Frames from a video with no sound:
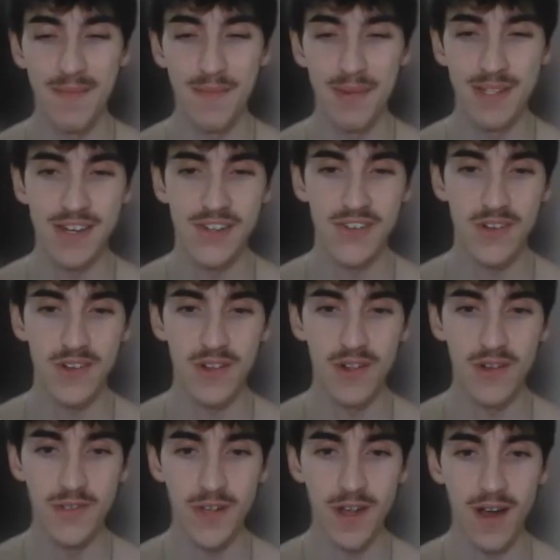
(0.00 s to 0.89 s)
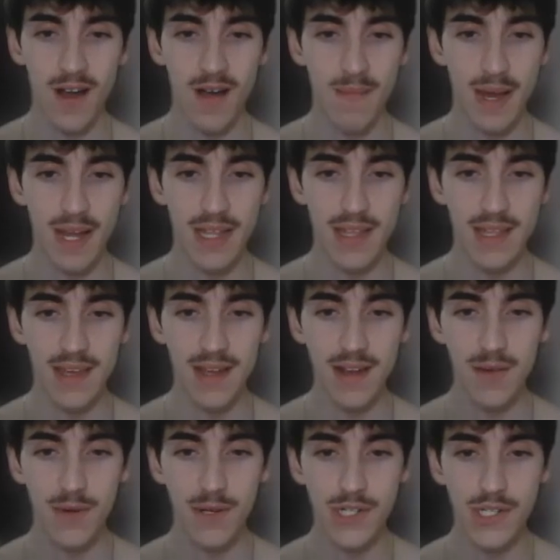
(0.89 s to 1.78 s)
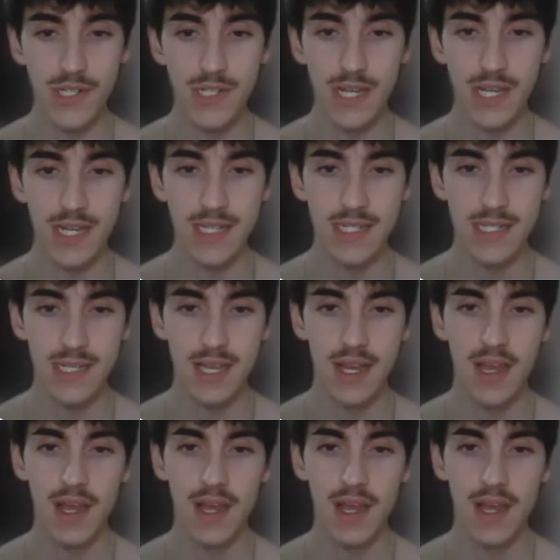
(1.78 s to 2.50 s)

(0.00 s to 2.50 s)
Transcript: potential close combat there, which is nice.